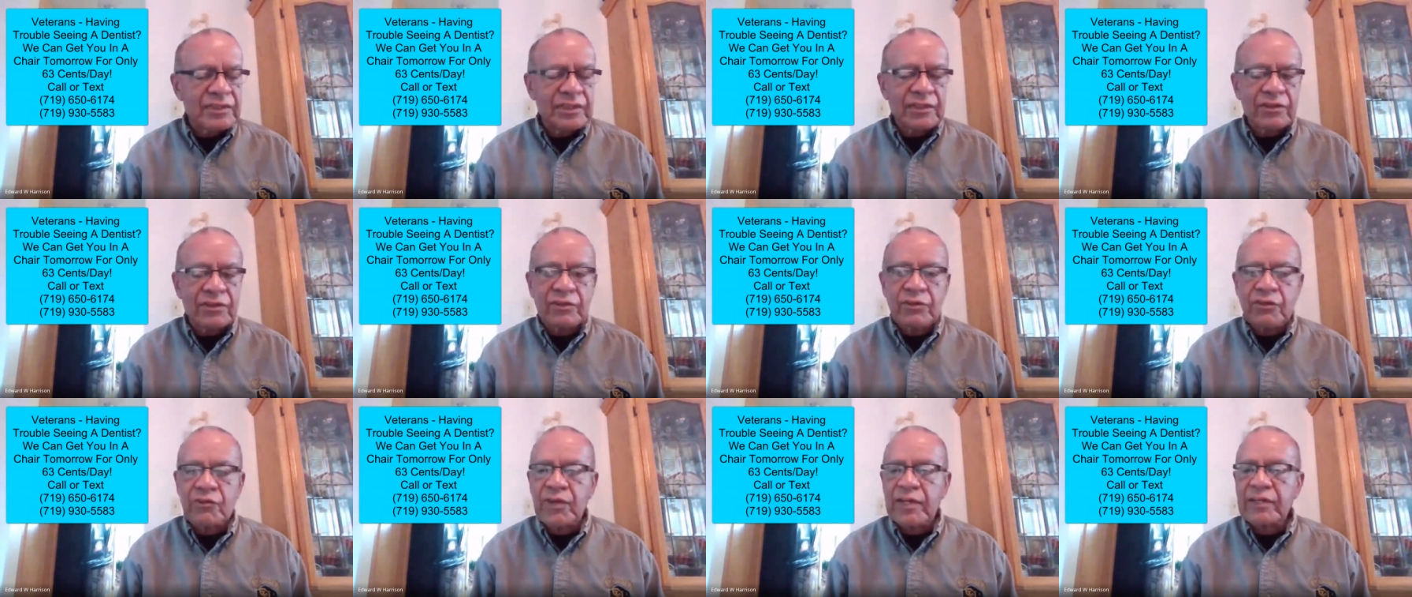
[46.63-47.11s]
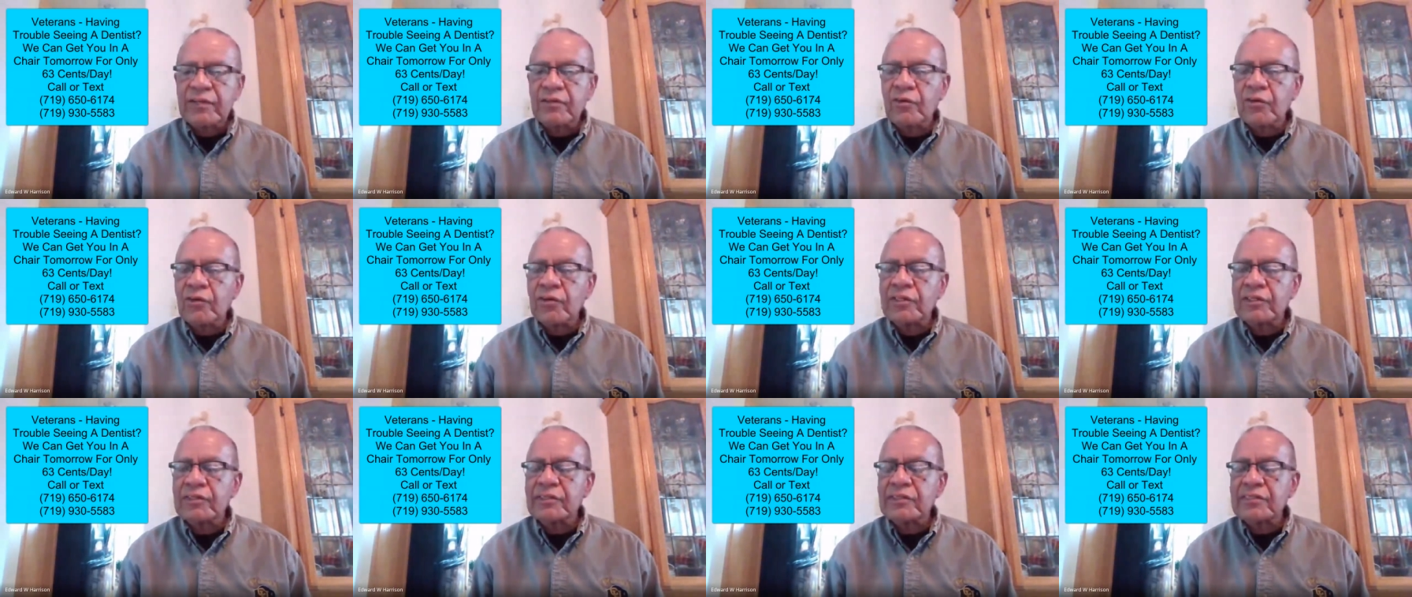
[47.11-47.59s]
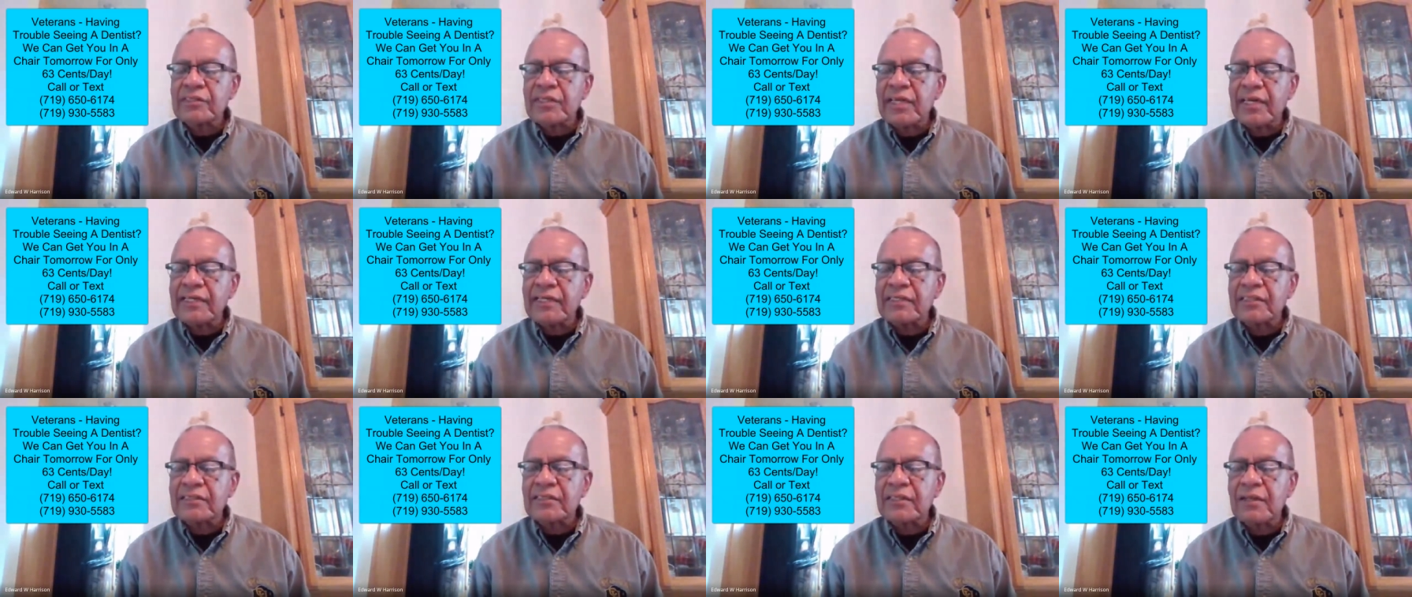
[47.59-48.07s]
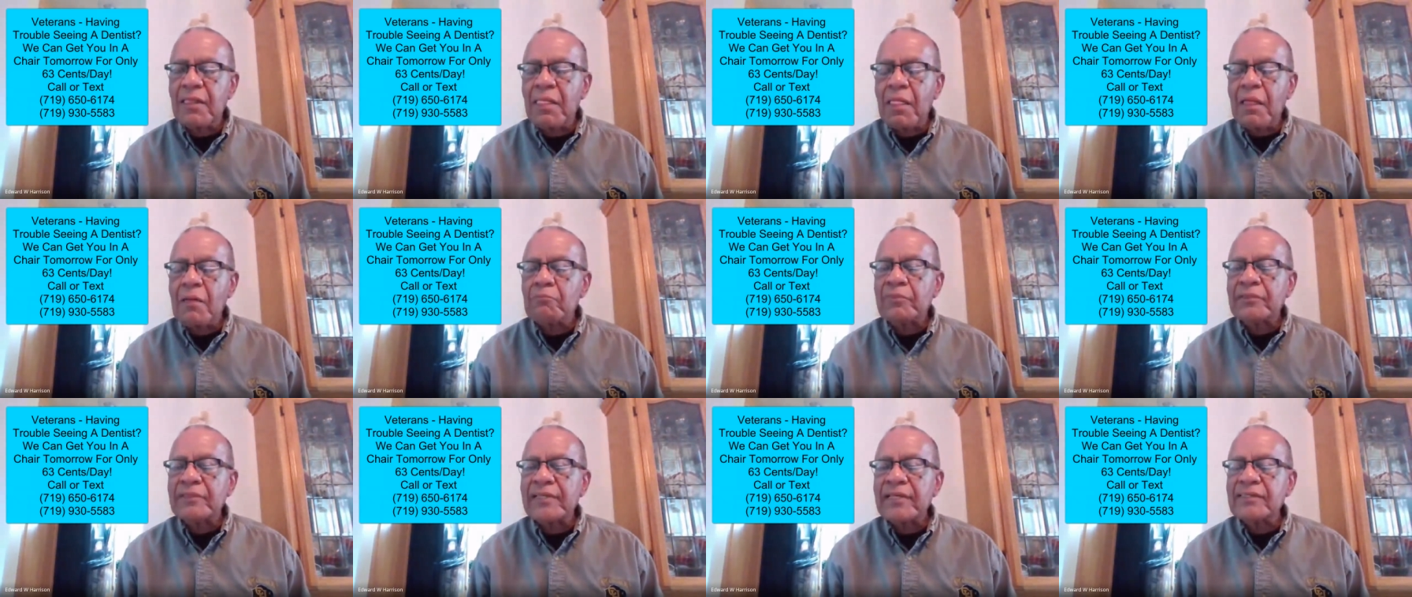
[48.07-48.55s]
They're a great organization,
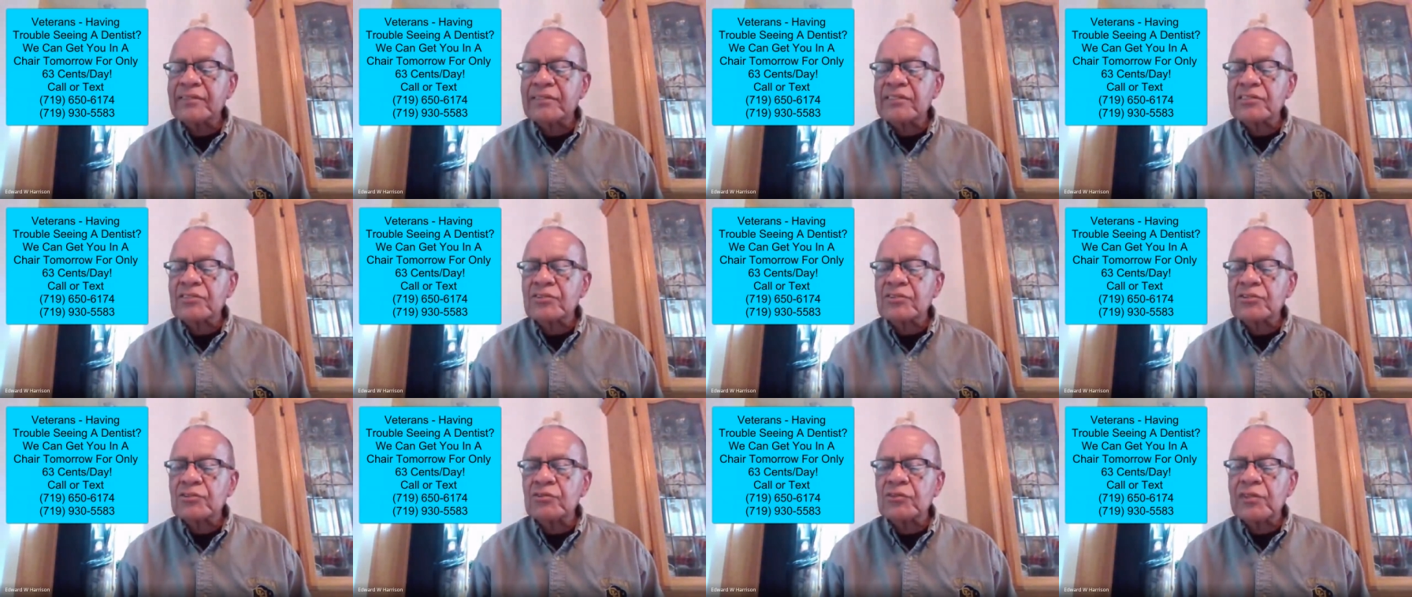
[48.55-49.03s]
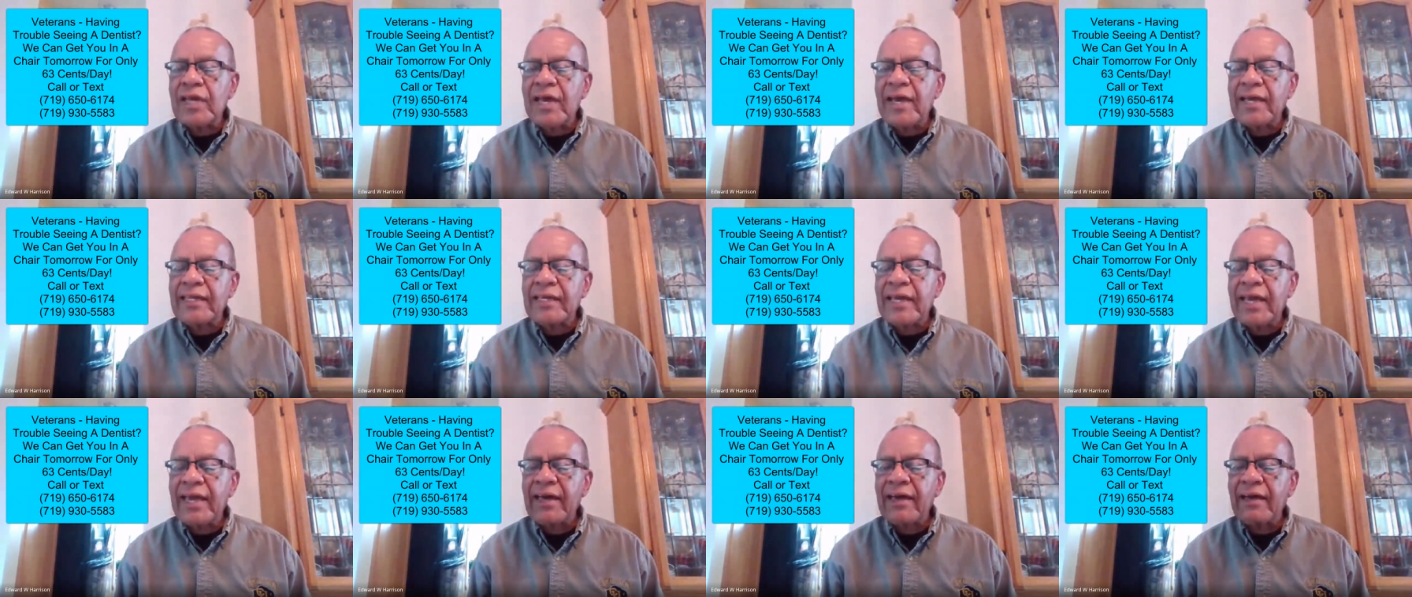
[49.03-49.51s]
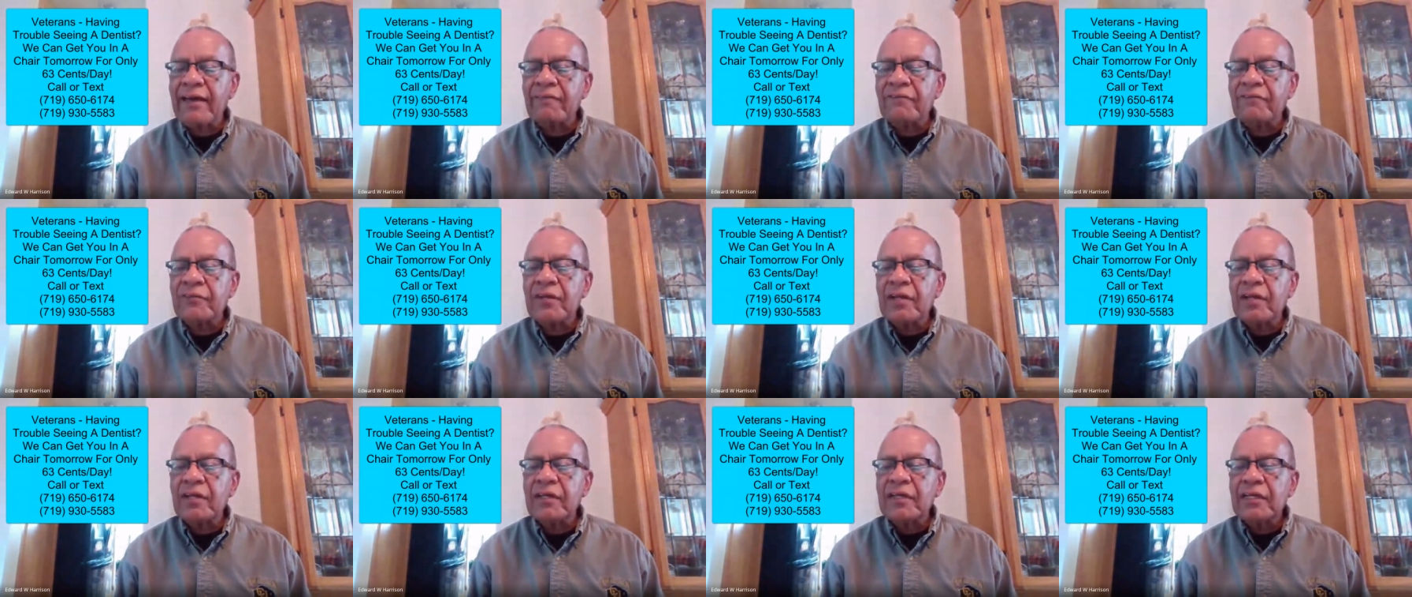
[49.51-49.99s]
but they just do not have